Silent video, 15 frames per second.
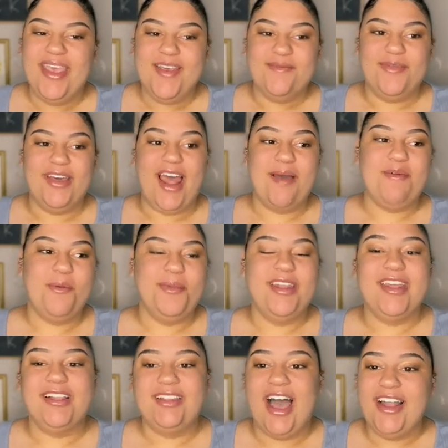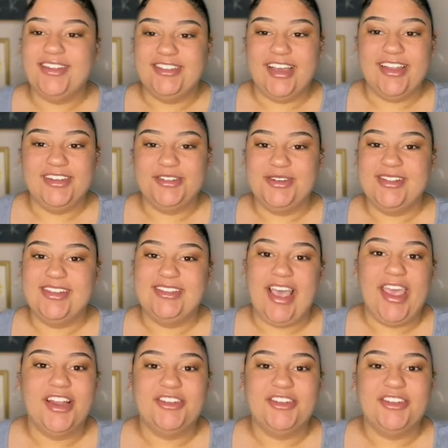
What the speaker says: But I'm hoping to get a lot done during the second